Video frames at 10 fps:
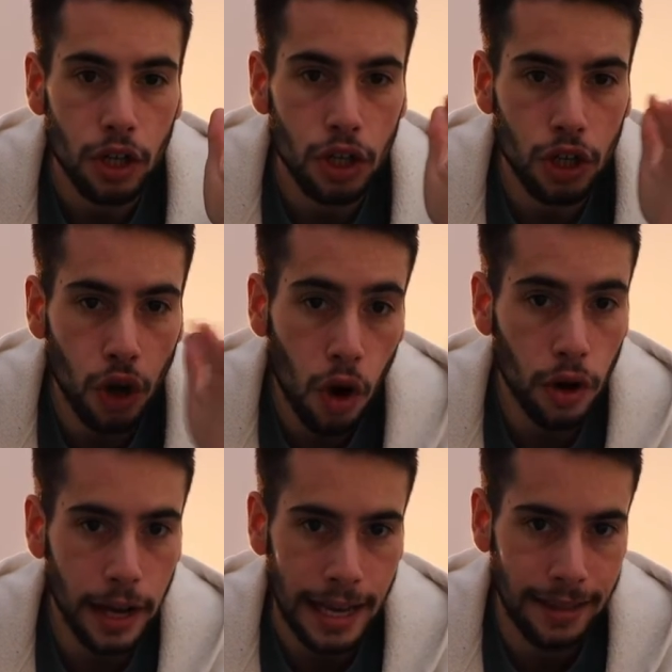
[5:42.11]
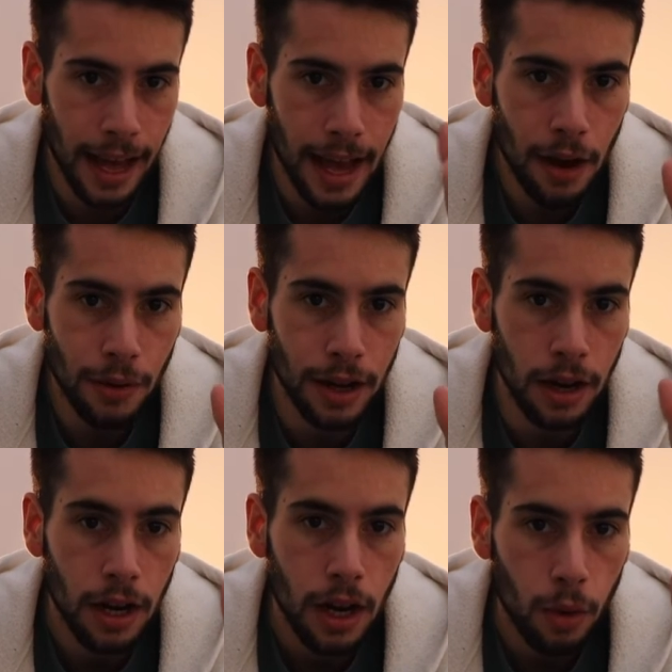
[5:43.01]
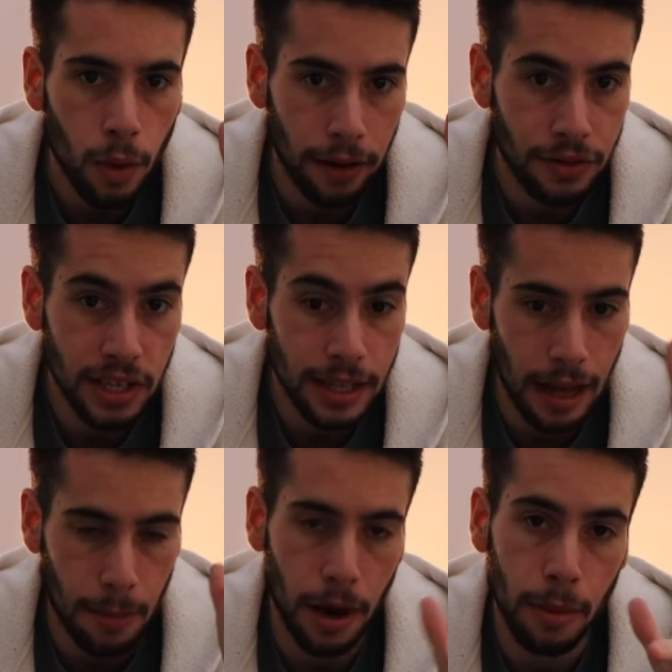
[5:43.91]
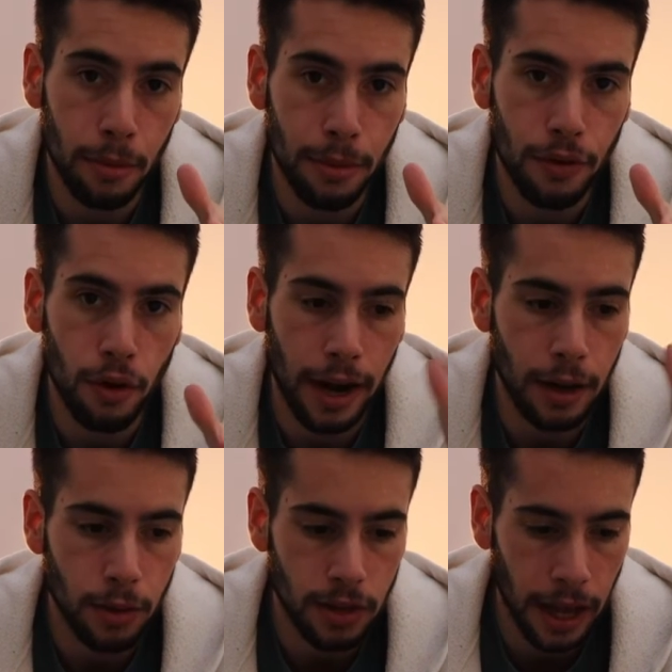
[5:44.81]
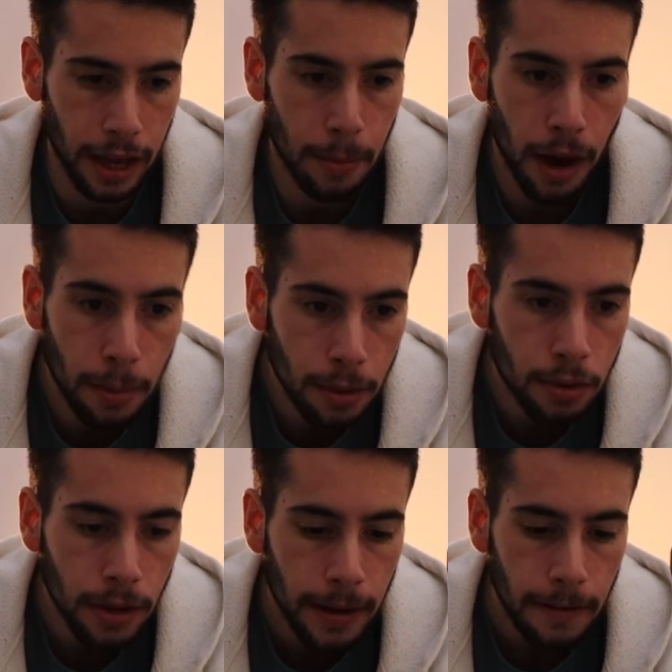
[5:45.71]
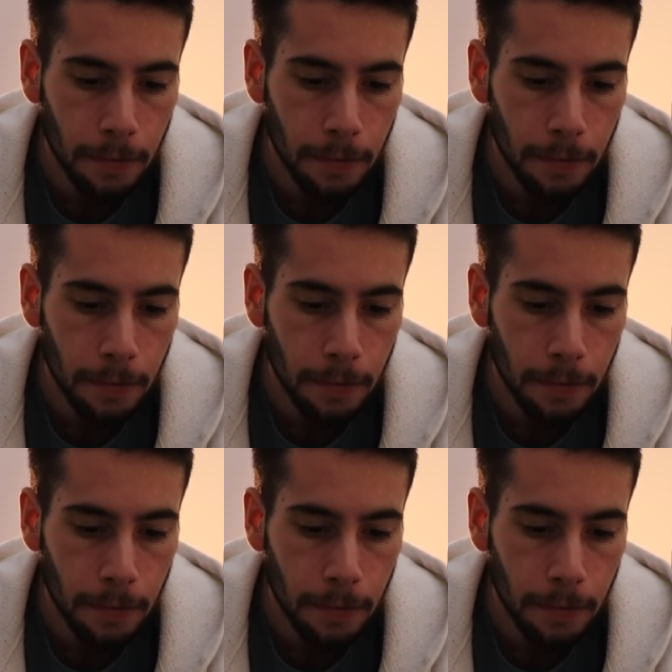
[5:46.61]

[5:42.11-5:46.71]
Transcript: shot in that area where I've seen that purple before, and it was like purple